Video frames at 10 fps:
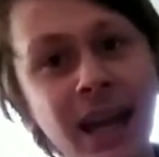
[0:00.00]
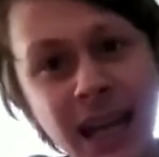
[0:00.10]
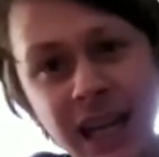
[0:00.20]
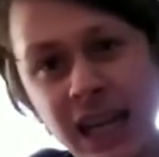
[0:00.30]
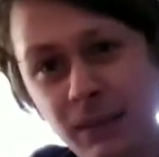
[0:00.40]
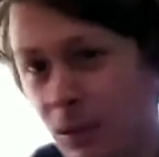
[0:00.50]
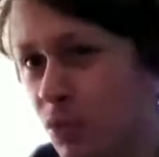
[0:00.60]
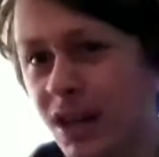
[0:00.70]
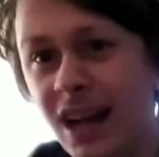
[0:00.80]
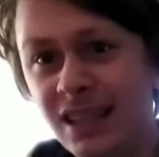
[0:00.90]
And even
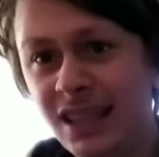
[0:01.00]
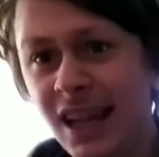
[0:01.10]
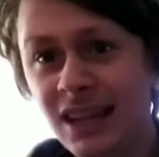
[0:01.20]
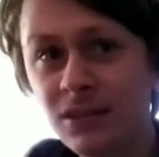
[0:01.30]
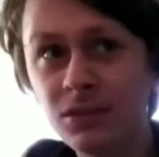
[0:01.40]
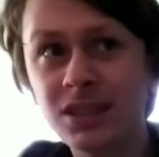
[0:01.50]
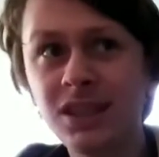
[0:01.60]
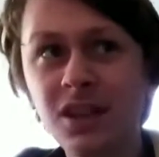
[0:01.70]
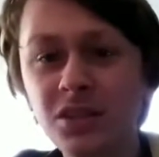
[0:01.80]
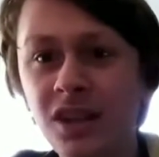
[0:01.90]
when I did, it was
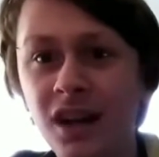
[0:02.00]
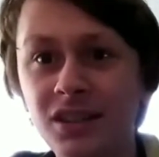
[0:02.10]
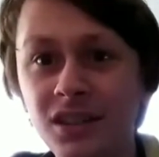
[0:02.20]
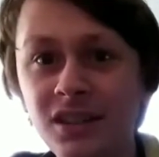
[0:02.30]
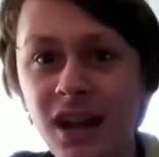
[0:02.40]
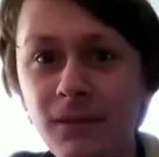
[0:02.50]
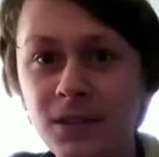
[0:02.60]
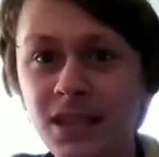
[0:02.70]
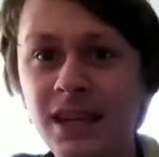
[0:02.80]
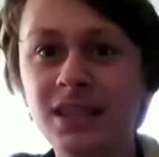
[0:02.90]
still not good enough
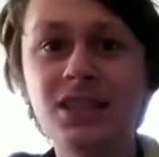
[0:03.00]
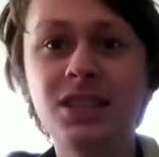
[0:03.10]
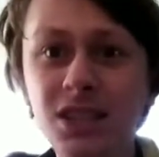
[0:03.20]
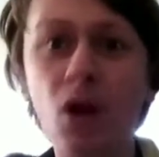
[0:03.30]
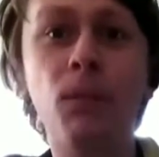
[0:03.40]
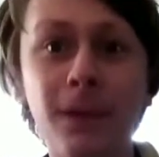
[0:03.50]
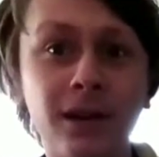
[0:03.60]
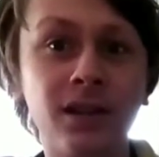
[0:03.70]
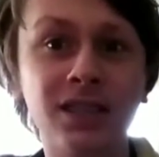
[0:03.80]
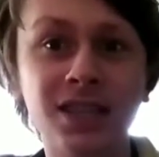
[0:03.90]
because I could still
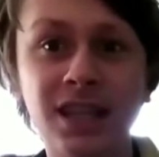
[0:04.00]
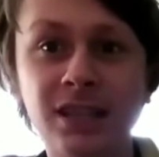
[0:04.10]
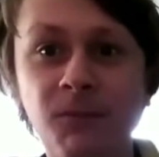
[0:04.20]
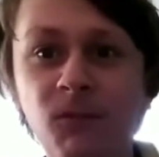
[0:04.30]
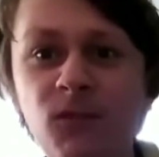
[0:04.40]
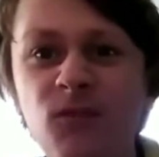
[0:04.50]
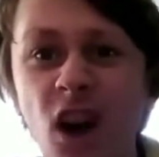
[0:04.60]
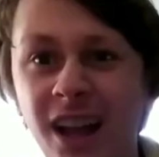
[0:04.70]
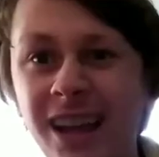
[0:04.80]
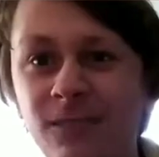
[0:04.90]
barely see his
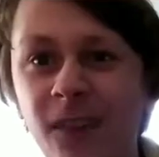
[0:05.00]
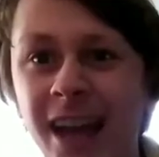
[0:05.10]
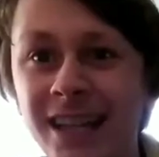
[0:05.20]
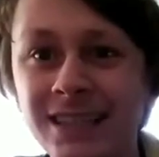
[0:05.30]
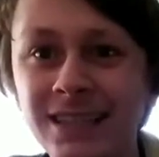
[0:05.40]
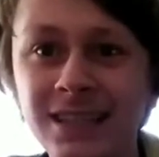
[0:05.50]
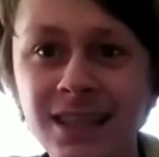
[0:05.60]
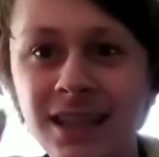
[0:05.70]
fucking face.